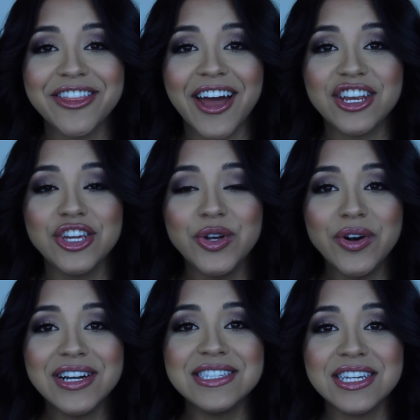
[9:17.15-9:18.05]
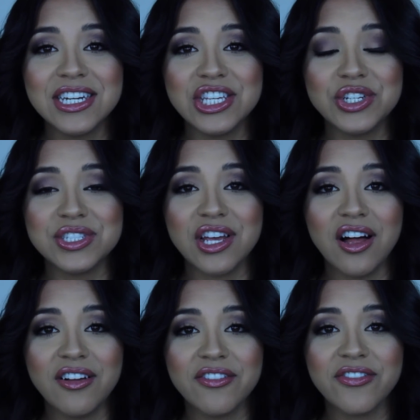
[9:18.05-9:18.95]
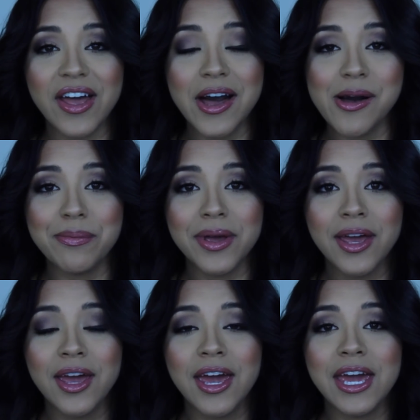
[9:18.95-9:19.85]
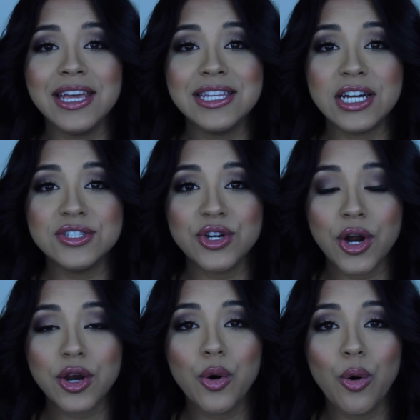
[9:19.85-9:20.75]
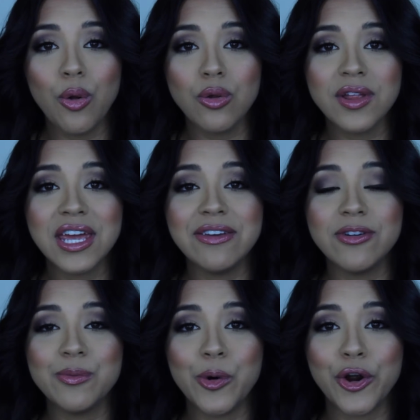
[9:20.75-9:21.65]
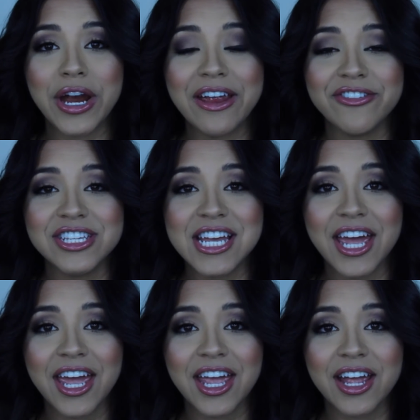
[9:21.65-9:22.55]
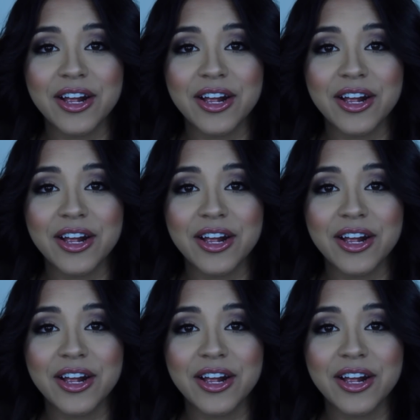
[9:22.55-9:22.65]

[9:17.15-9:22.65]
that you are digging yourself up in that dark hole even more every day.